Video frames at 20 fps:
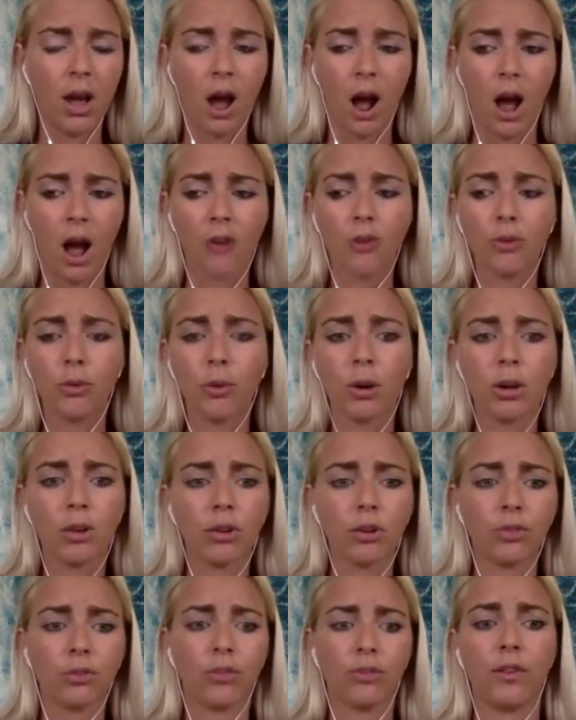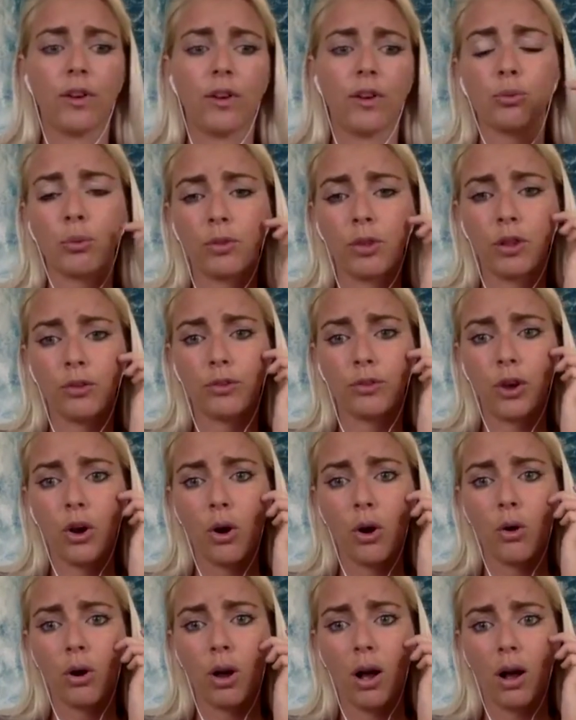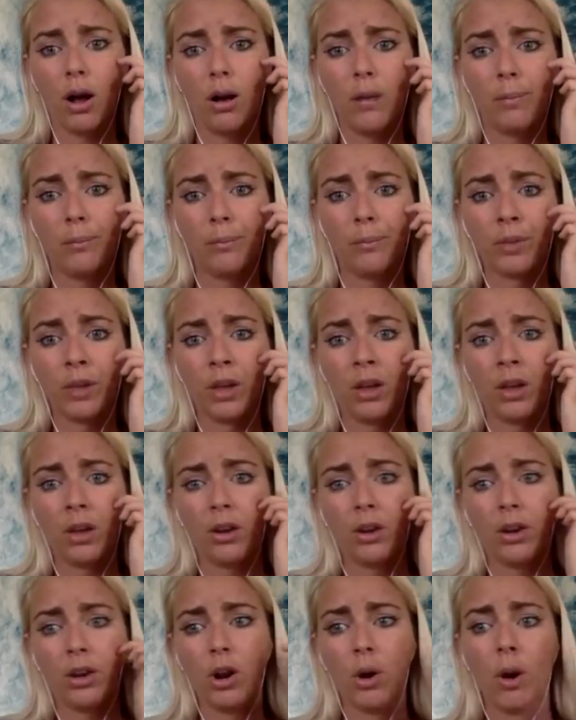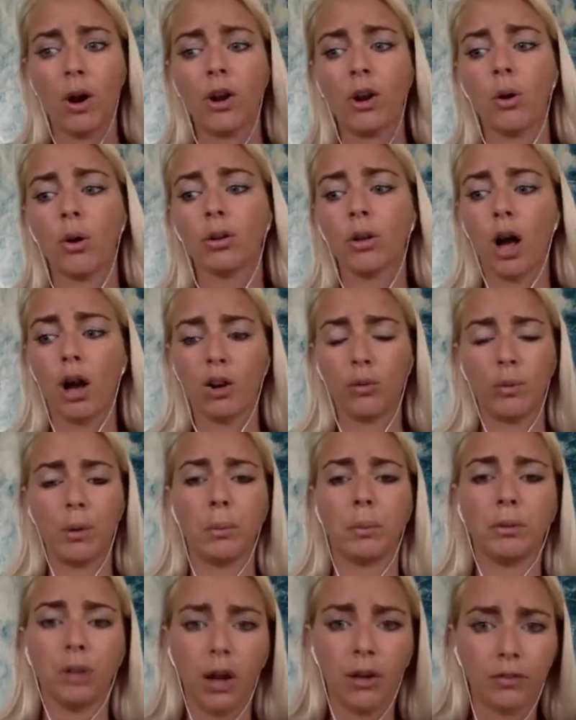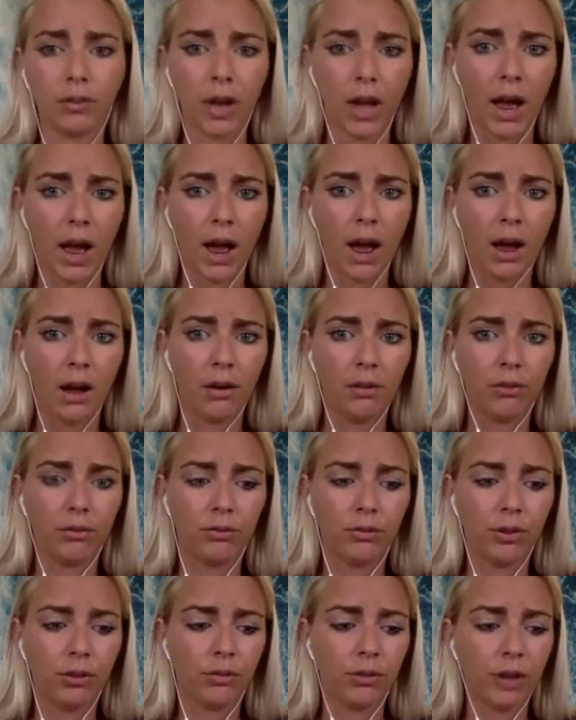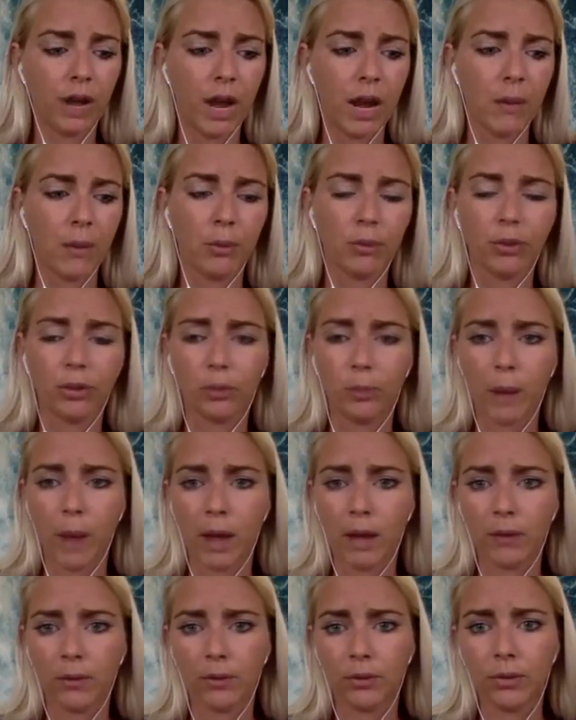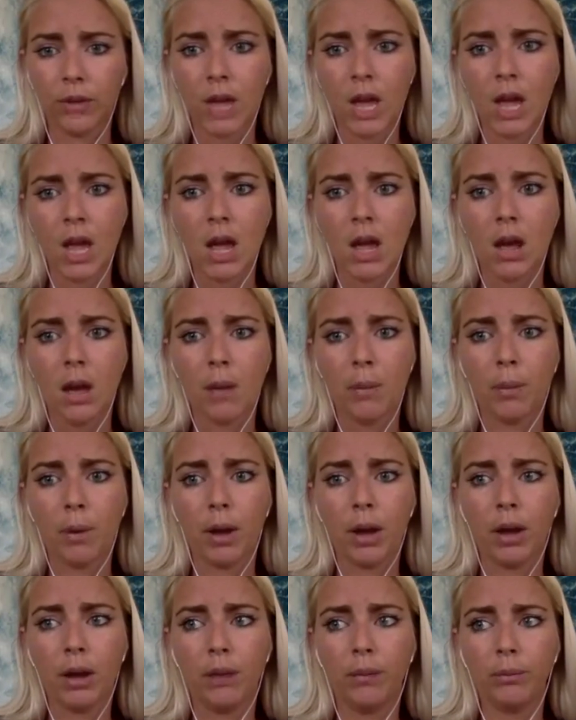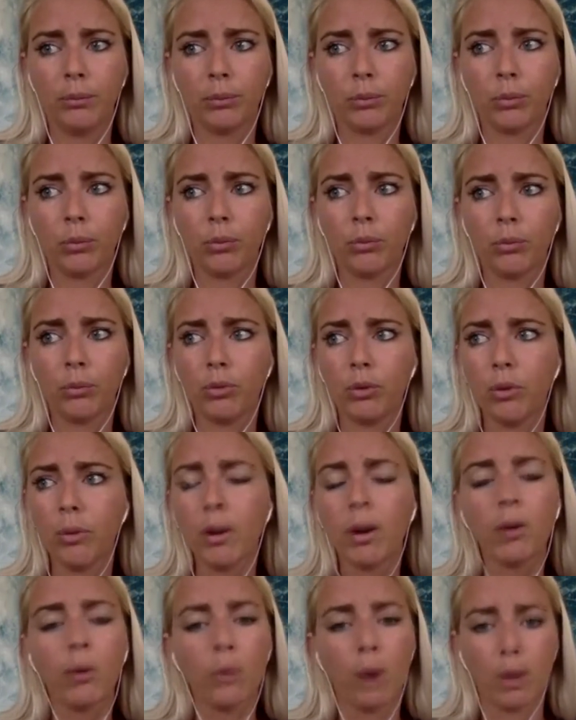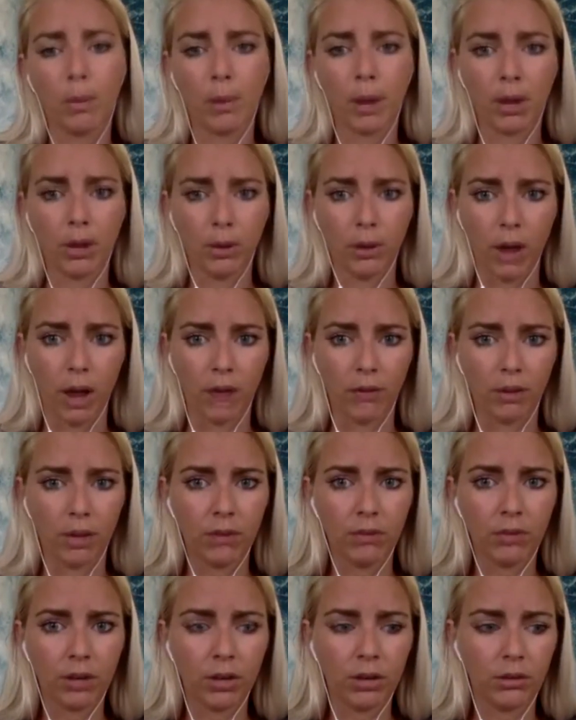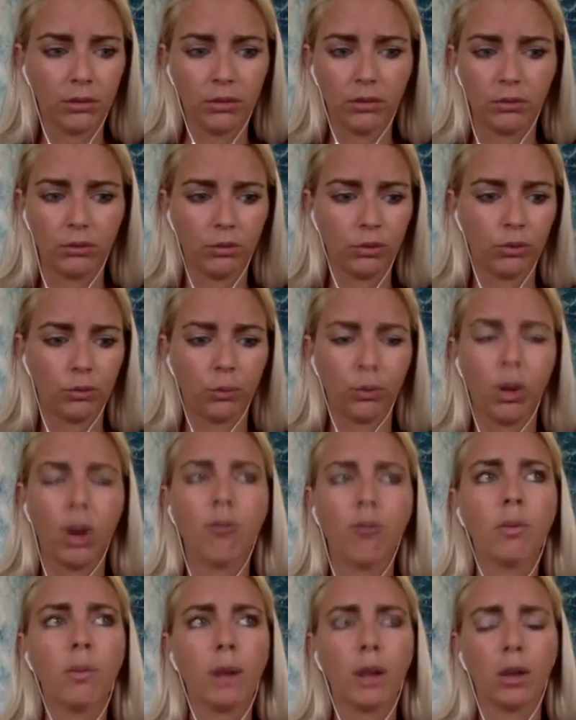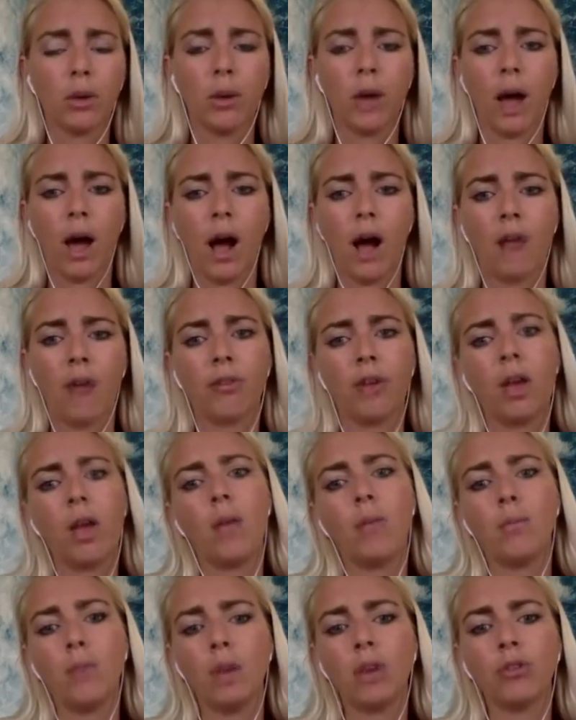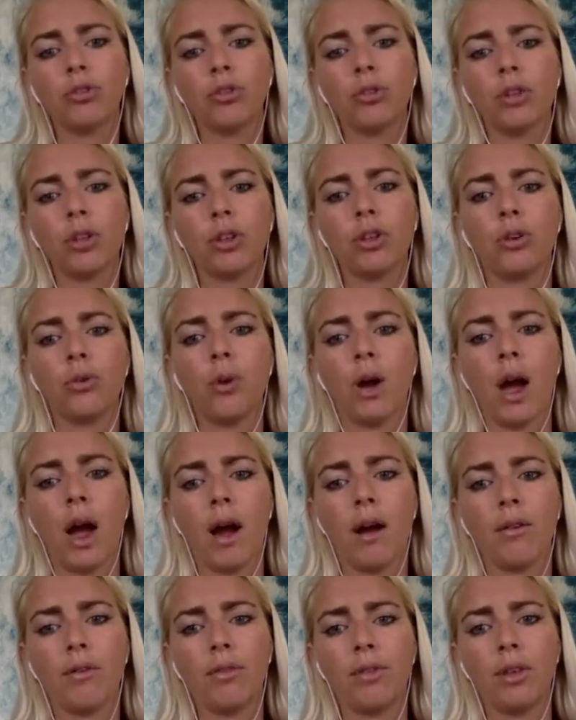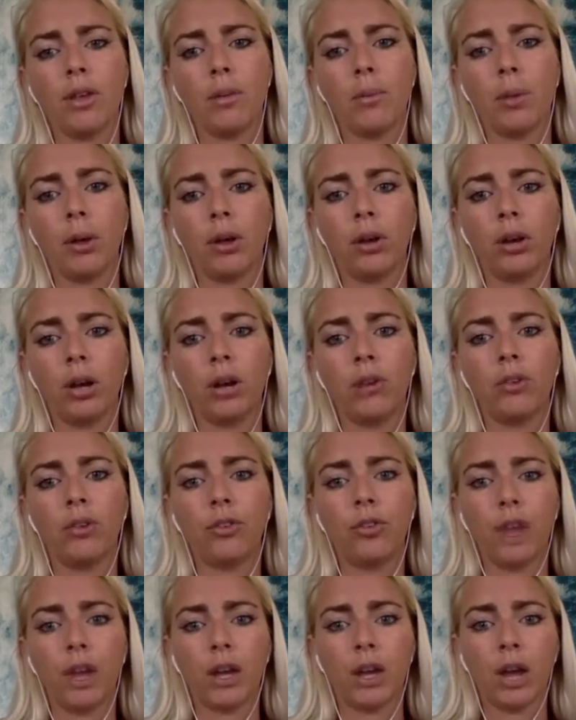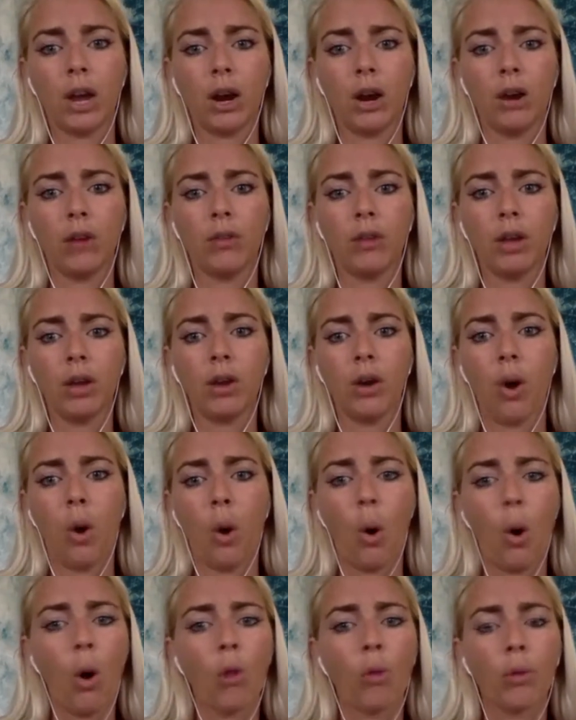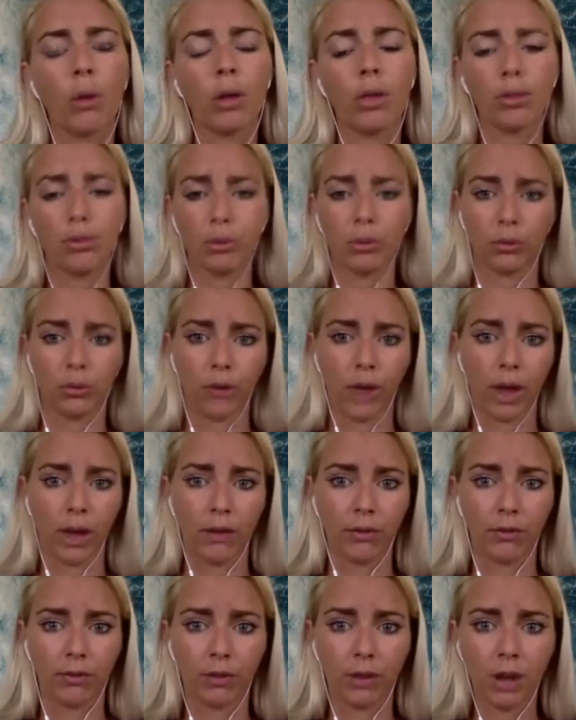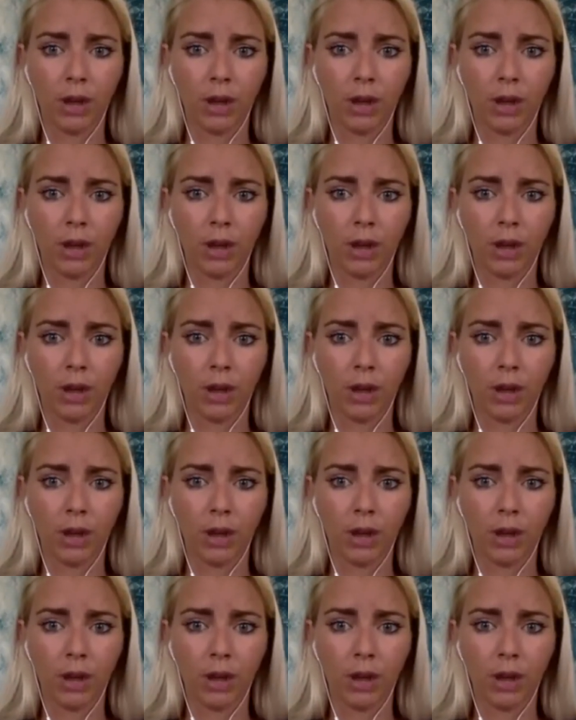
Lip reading: I do want to just finish with this note. I know a lot of people love to have different animals as pets, but no matter what pet you have, even just whatever pet you have, make sure that you have the ability to take care of it all the way through its life.